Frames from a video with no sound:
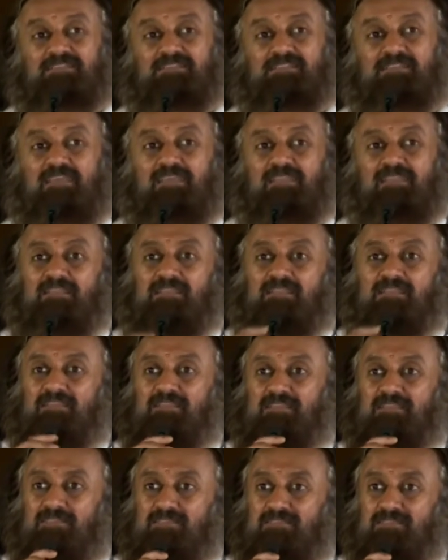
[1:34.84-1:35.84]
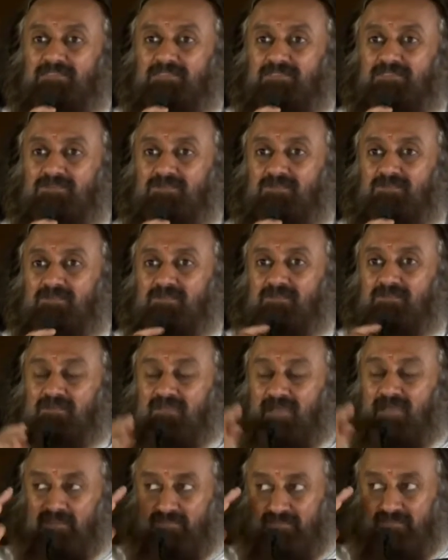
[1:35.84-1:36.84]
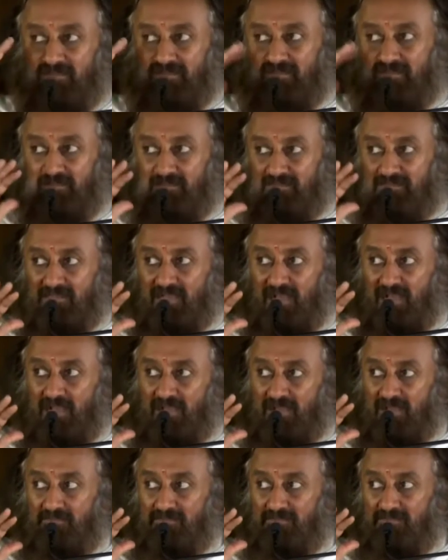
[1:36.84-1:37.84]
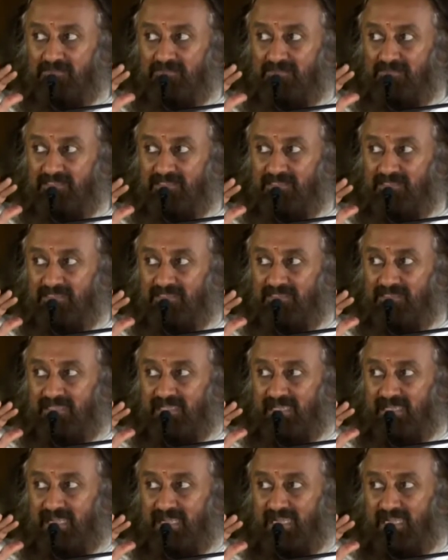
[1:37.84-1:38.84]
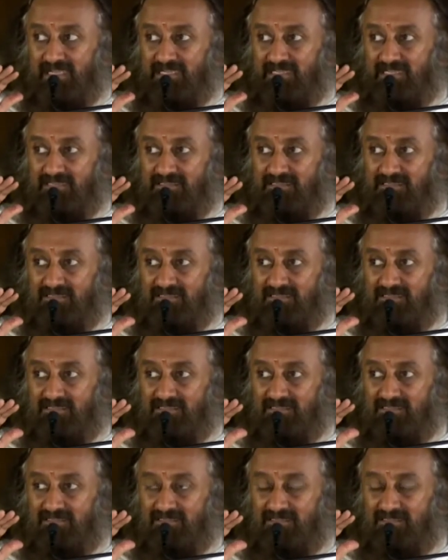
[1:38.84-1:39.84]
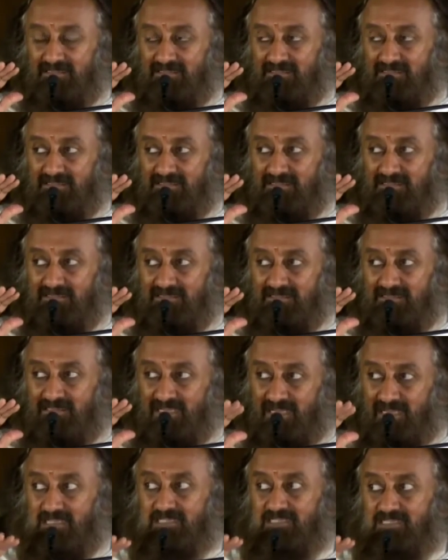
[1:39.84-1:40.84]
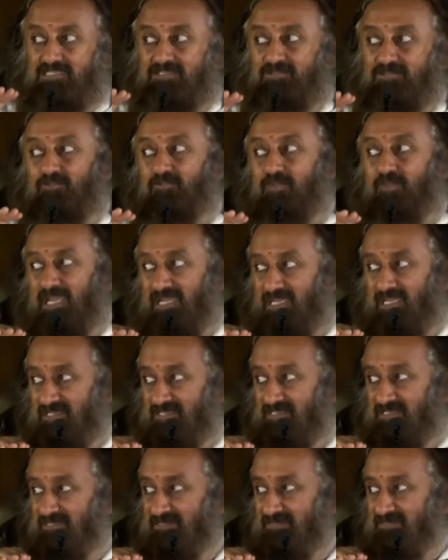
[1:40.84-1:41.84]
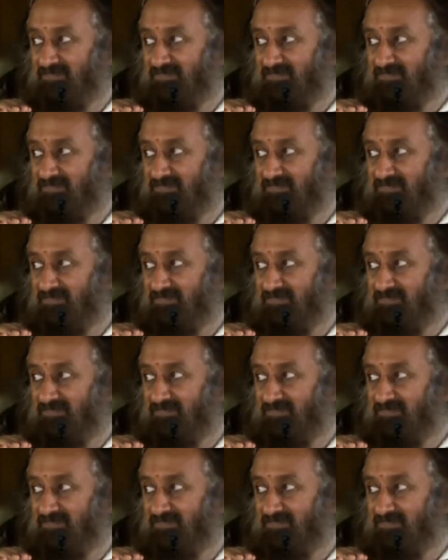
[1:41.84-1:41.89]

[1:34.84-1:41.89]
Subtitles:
they need to have a little calm and collective mind.